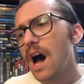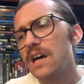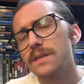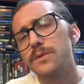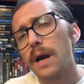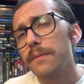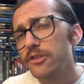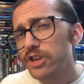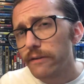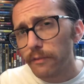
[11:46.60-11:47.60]
Subscribe to the
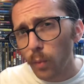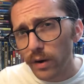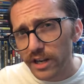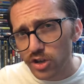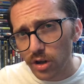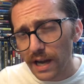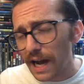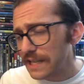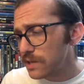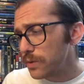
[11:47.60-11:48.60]
channel for more additional
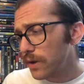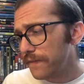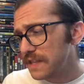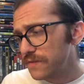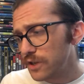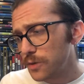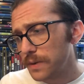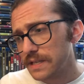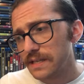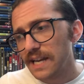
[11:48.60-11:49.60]
content. We do have these feature
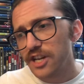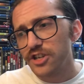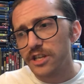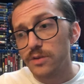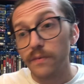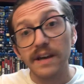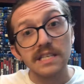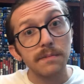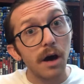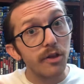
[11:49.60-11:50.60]
presentations. We've got
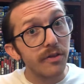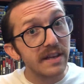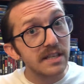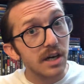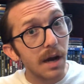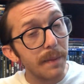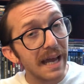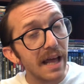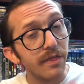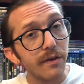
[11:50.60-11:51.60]
some other things that are coming
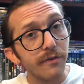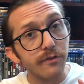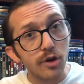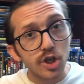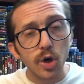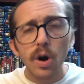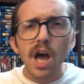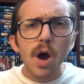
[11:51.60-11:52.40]
in the future.